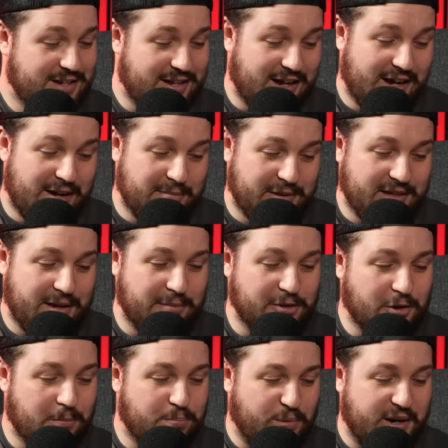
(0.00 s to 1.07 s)
Then we've
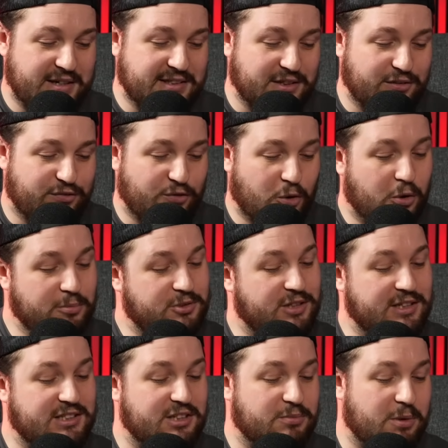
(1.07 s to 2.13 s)
got Brazen Form.
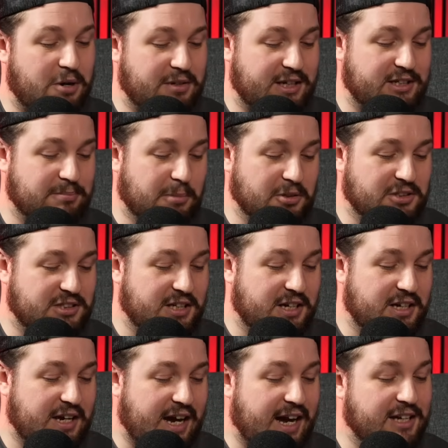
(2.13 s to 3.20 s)
So this is World Eaters
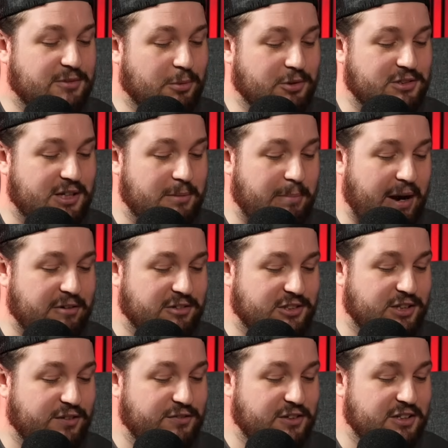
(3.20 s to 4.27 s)
Monster. Add 1 to the bearer's
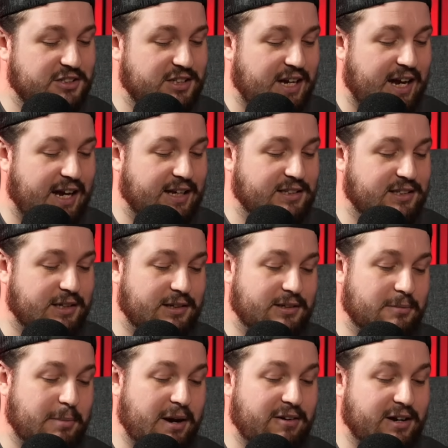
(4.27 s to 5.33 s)
toughness, and
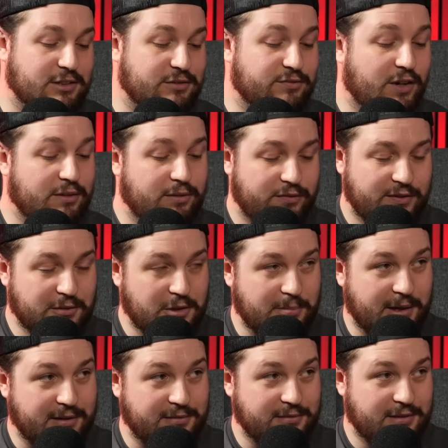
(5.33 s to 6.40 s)
the bearer has a 5-up Feel No
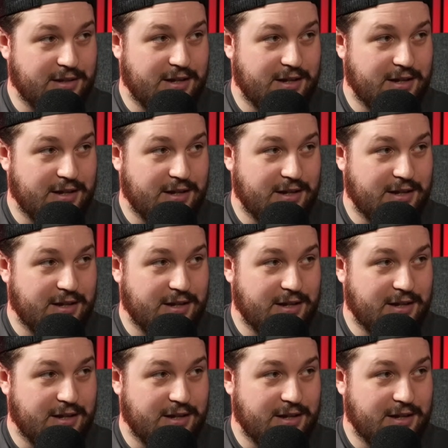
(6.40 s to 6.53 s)
Pain.